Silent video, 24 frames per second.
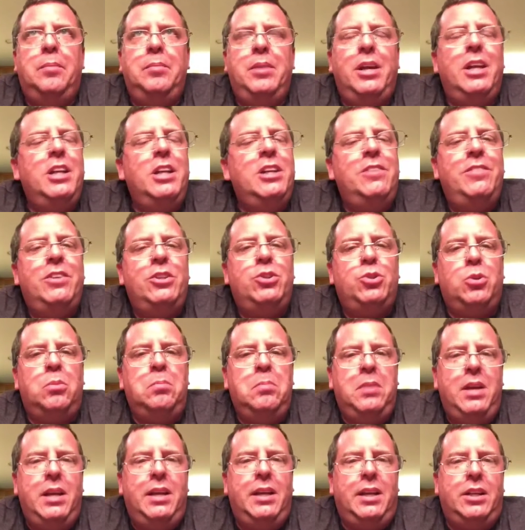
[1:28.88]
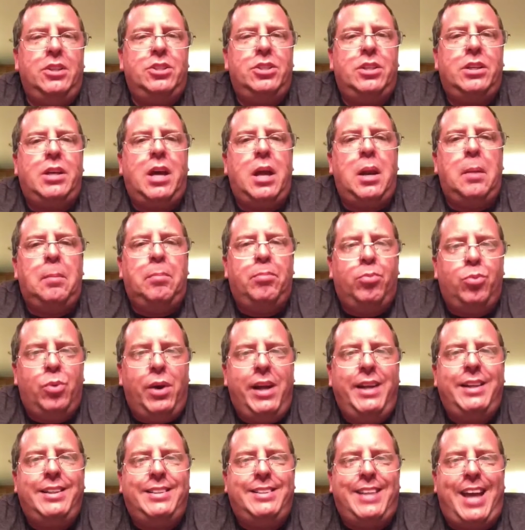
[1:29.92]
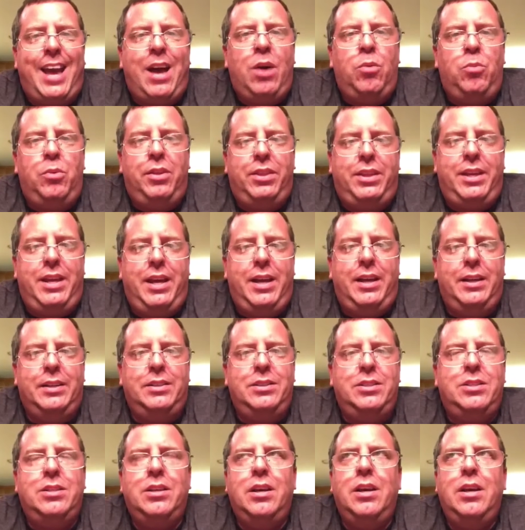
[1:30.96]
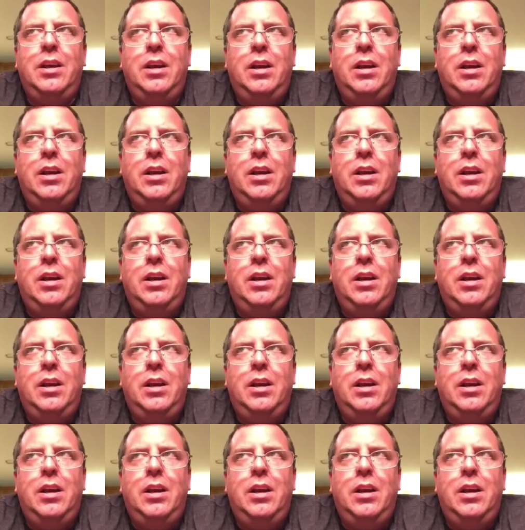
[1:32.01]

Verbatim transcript: individual meetings to kind of break down with kids,